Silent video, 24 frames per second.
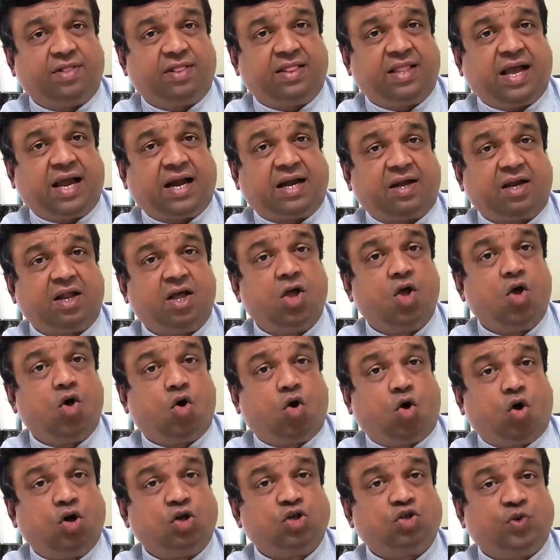with that
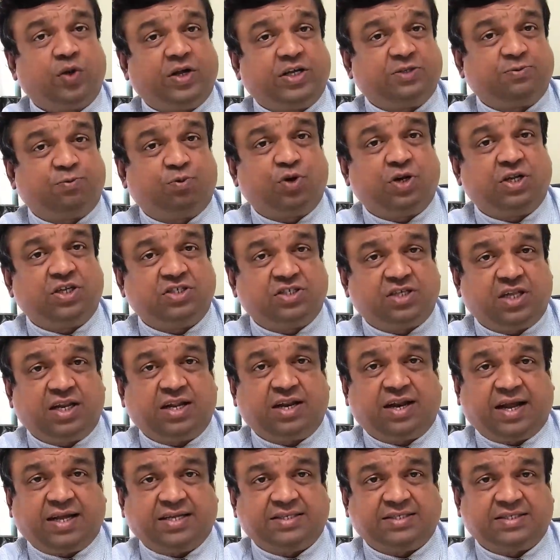also exponentially
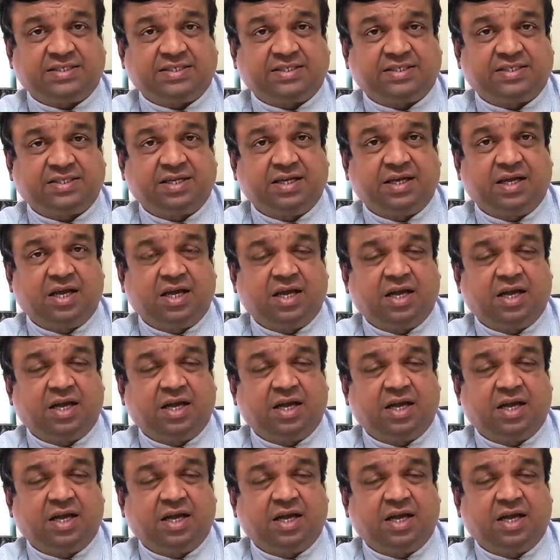rises.